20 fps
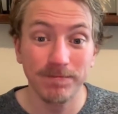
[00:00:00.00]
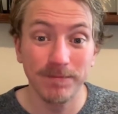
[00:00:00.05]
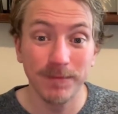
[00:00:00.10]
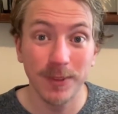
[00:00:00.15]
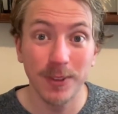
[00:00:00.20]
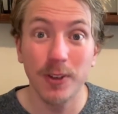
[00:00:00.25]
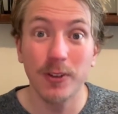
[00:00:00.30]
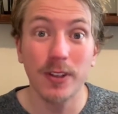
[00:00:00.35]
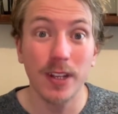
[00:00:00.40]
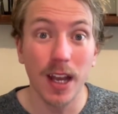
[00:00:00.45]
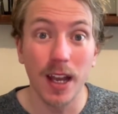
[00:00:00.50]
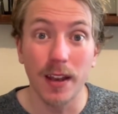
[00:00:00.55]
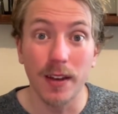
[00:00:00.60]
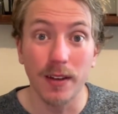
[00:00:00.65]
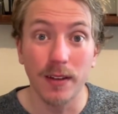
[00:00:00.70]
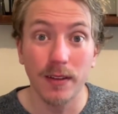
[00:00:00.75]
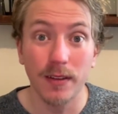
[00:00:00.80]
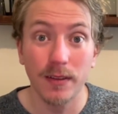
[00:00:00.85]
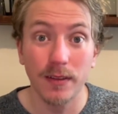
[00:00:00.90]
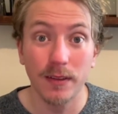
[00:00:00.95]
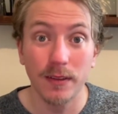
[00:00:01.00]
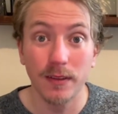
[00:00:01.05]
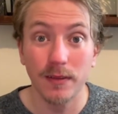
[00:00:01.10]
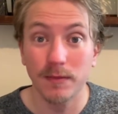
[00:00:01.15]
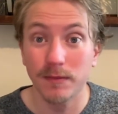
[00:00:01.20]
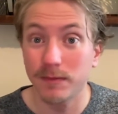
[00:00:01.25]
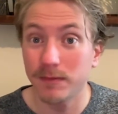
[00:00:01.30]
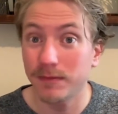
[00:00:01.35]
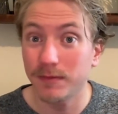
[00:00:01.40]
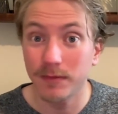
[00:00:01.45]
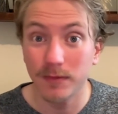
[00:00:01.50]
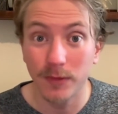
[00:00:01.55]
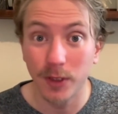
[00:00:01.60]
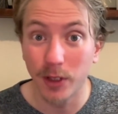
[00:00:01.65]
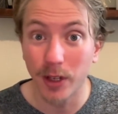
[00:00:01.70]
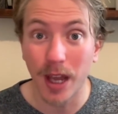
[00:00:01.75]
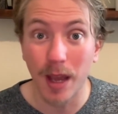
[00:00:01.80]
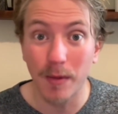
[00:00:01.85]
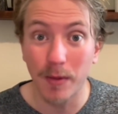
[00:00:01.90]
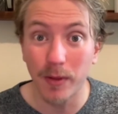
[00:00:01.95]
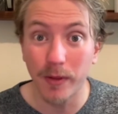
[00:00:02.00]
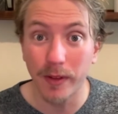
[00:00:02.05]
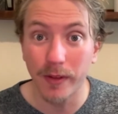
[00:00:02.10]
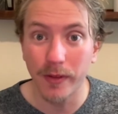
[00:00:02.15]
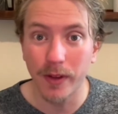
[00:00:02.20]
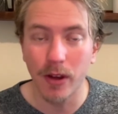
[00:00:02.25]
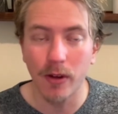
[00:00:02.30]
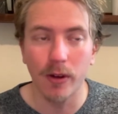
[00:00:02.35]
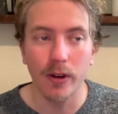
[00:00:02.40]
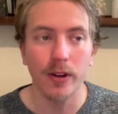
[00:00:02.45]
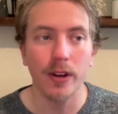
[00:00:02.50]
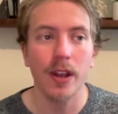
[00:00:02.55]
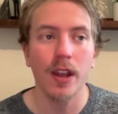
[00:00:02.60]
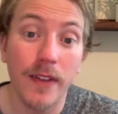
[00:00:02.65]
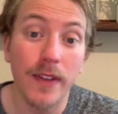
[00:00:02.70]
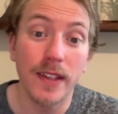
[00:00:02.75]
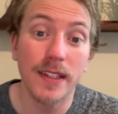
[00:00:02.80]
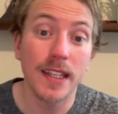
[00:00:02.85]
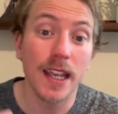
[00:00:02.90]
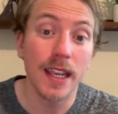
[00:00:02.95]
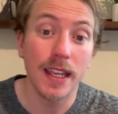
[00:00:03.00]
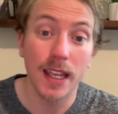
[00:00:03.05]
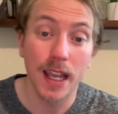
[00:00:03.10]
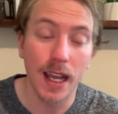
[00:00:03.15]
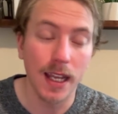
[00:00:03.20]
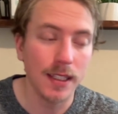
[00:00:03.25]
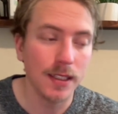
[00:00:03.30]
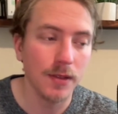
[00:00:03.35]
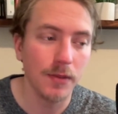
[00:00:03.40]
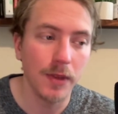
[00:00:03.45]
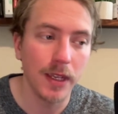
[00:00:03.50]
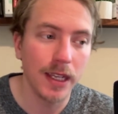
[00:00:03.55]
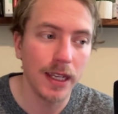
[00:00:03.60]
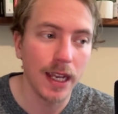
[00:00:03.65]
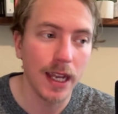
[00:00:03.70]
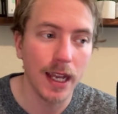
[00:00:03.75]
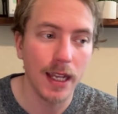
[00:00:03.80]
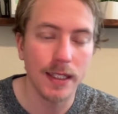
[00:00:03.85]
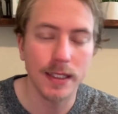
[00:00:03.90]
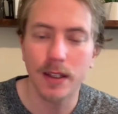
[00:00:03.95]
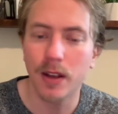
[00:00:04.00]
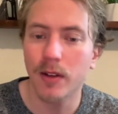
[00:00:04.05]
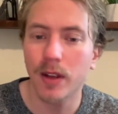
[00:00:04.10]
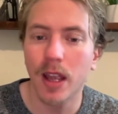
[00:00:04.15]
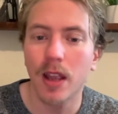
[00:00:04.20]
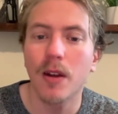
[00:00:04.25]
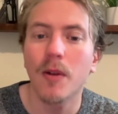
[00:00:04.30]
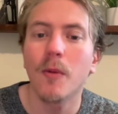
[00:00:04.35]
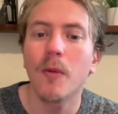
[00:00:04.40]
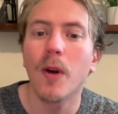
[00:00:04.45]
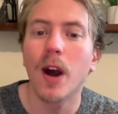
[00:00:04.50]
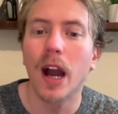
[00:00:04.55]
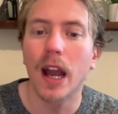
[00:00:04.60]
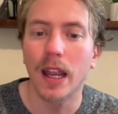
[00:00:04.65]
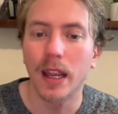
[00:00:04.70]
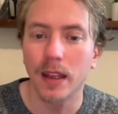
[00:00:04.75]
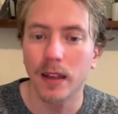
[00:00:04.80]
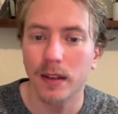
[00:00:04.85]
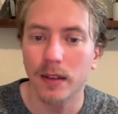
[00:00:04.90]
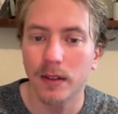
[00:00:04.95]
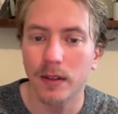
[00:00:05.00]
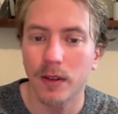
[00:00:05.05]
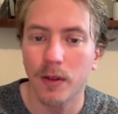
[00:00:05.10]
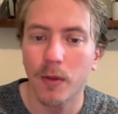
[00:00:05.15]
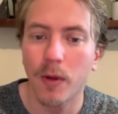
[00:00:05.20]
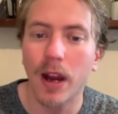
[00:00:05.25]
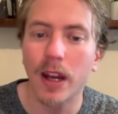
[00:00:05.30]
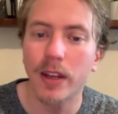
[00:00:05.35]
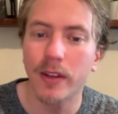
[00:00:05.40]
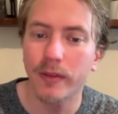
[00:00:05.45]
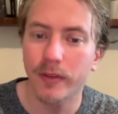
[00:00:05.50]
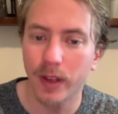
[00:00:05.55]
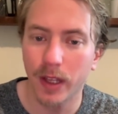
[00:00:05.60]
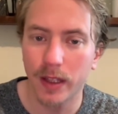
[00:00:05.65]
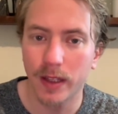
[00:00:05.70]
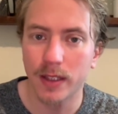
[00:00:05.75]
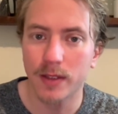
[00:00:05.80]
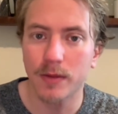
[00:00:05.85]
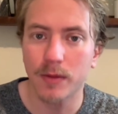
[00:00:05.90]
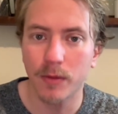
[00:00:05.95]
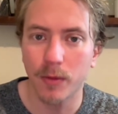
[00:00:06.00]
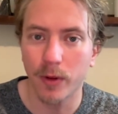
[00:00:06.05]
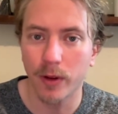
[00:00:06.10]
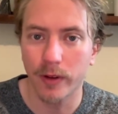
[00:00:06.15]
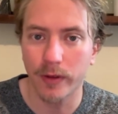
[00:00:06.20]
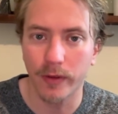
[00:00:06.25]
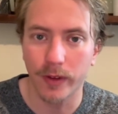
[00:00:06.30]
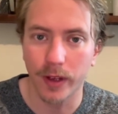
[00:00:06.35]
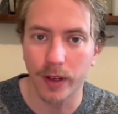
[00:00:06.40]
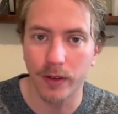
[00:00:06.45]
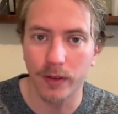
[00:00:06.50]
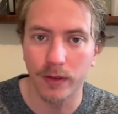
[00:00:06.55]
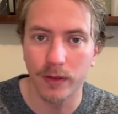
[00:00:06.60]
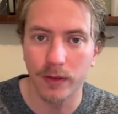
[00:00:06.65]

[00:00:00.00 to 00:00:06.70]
you're done. You're not moving forward. If they say yes, we can ask, okay, why? Why do you feel like this would work for you?